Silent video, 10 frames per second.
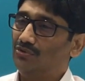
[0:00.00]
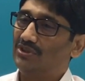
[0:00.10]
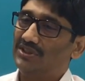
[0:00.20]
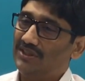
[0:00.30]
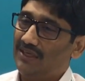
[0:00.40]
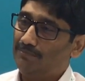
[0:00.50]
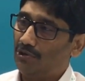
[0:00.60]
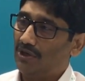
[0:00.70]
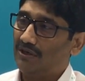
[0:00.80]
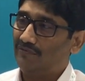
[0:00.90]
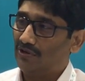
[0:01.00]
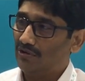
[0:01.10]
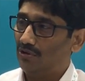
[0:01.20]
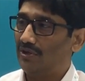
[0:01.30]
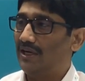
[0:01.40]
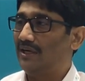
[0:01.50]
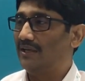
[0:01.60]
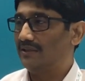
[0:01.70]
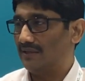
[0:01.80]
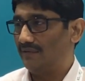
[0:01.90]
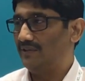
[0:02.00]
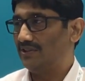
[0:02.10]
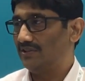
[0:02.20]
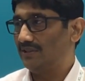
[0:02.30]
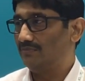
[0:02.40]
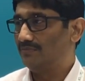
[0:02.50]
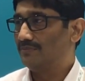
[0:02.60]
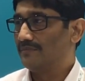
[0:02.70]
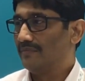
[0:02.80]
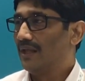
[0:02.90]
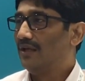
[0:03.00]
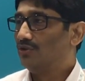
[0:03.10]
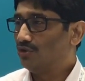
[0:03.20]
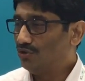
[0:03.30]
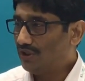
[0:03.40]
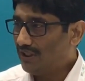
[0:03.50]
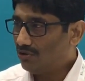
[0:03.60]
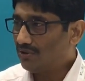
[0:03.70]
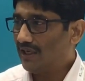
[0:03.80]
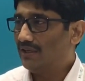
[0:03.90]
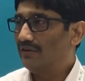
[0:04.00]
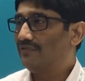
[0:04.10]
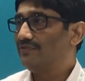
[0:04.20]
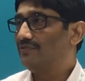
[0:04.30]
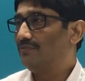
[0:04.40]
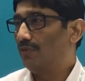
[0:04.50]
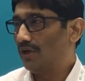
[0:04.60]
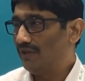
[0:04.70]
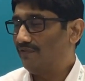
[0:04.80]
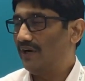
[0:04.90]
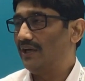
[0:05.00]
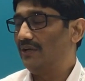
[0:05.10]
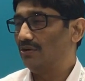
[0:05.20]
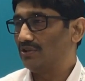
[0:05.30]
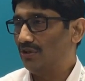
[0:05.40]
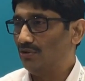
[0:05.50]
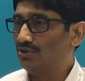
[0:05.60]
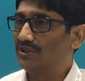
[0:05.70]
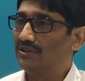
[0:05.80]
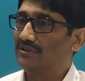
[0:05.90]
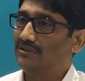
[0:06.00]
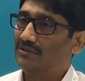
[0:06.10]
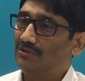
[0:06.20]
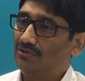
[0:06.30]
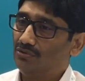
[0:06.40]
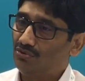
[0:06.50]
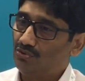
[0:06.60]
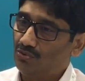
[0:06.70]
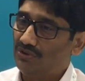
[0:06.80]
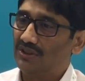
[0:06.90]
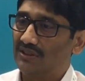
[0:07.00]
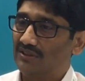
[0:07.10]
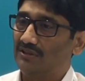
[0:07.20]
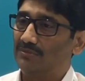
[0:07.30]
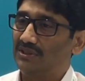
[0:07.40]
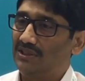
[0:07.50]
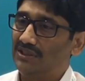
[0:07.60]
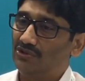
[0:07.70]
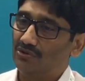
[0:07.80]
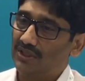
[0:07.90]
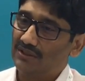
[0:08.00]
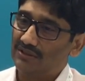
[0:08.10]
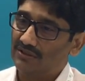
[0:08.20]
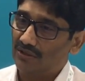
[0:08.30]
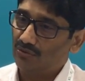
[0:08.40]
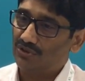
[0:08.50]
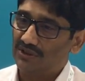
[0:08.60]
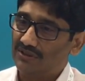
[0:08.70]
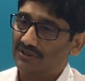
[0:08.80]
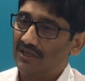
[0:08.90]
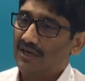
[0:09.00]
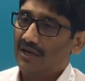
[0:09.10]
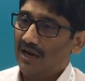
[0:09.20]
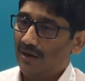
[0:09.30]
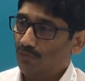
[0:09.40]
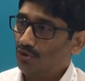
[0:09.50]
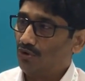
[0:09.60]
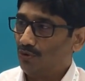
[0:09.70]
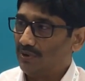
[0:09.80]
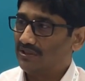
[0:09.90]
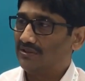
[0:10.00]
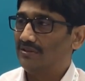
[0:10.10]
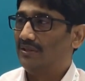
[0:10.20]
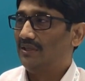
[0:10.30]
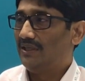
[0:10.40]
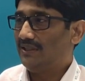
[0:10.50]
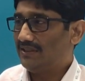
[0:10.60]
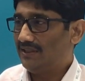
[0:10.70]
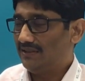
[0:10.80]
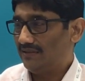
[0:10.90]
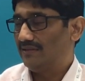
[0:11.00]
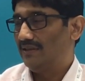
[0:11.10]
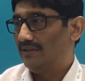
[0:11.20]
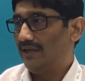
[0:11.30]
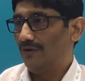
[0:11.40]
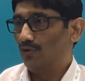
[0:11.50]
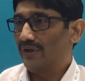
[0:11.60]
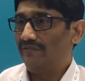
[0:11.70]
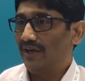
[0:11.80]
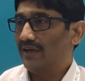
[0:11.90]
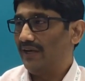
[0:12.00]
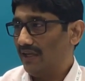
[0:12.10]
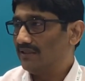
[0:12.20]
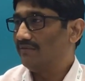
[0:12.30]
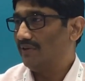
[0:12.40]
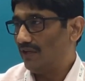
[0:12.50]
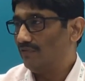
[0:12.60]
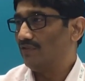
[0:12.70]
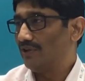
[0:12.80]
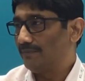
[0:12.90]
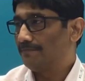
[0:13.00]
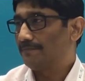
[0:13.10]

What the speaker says: use the same product for a chloride and a sulfate stream. So you need to kind of modify your solutions to suit the customer needs so that the solutions are more robust. He sees that okay, we are creating some value for him.